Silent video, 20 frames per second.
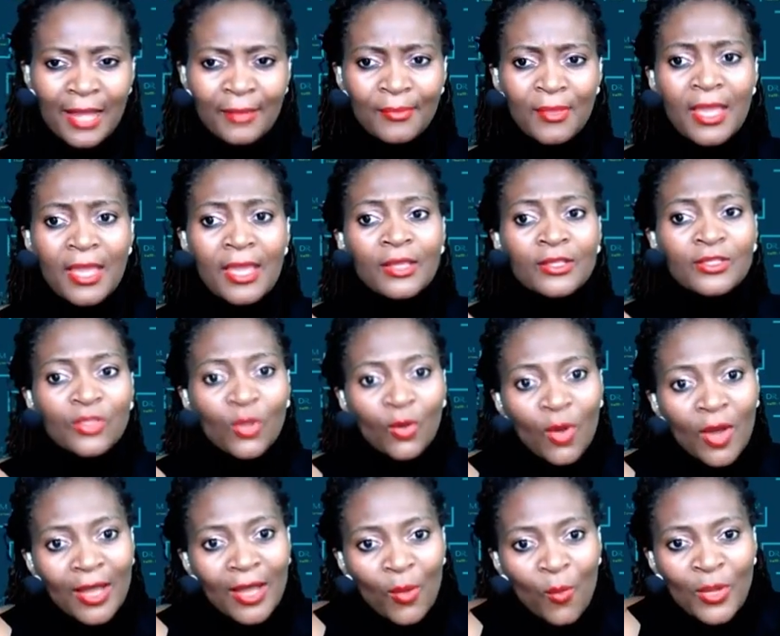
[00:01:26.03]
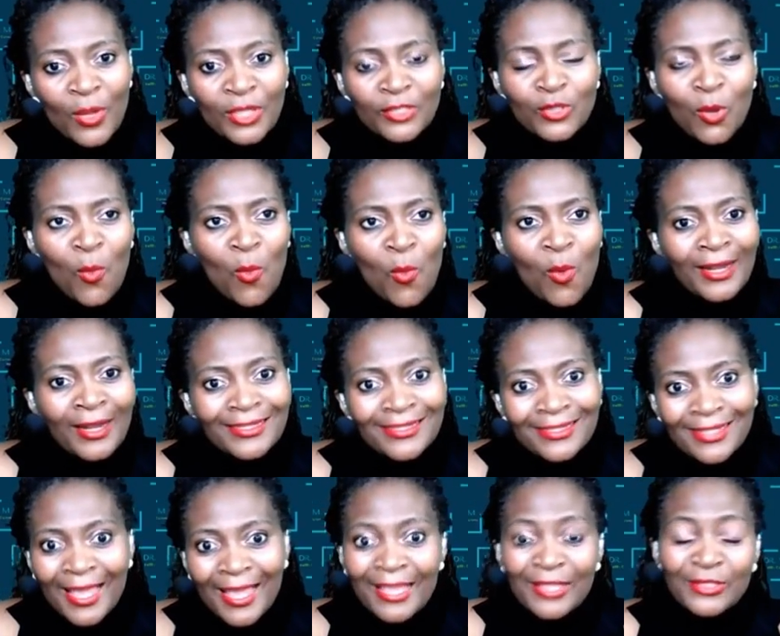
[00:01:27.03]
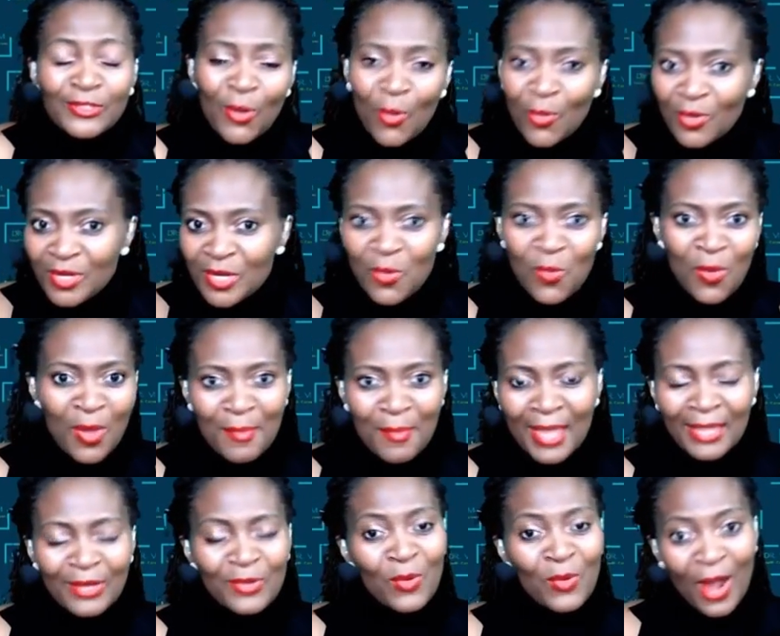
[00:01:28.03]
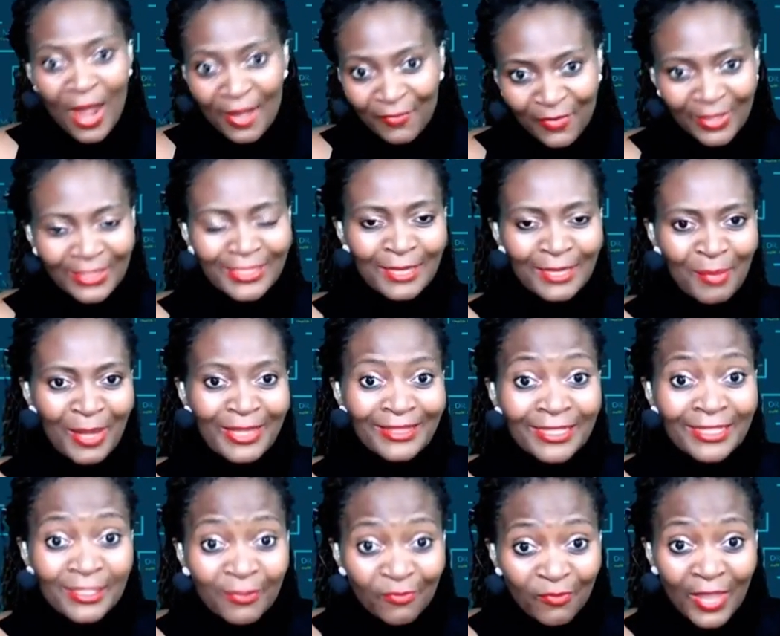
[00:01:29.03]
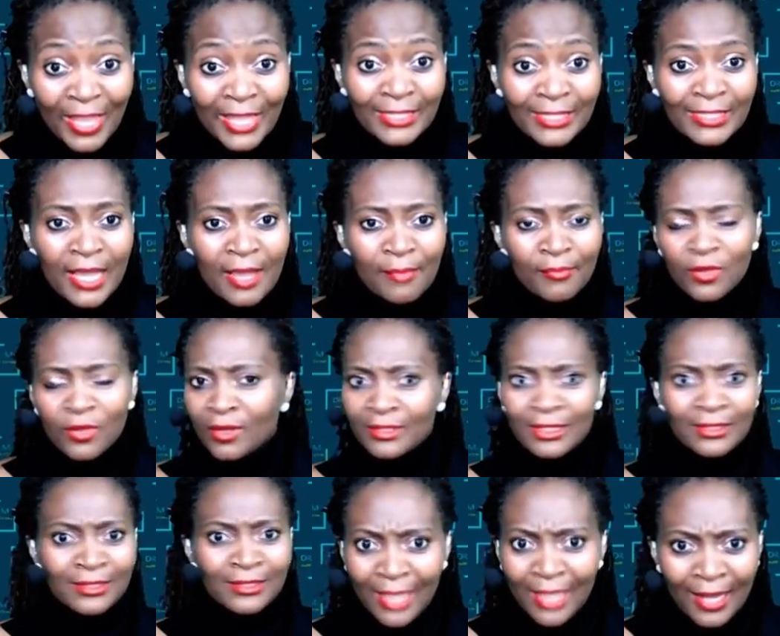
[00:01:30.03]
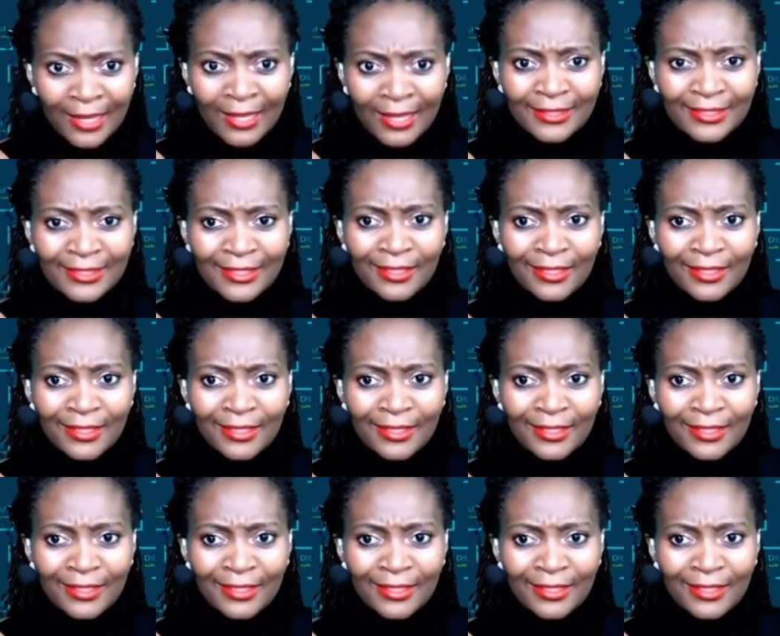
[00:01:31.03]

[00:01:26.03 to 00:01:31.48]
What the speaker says: So we don't want to say it's only women who are affected by this phase, because it's challenging.